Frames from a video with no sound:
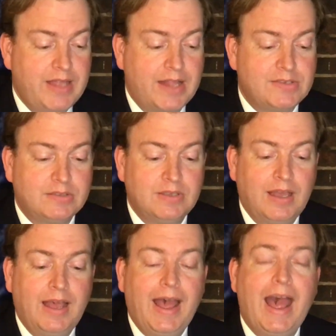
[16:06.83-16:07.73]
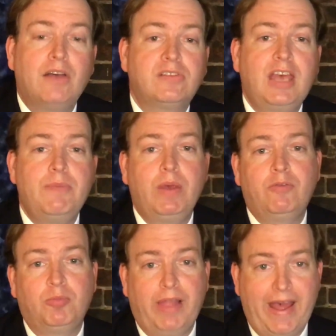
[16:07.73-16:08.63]
that's housekeeping
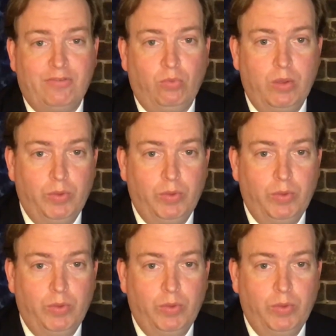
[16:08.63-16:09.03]
from last week.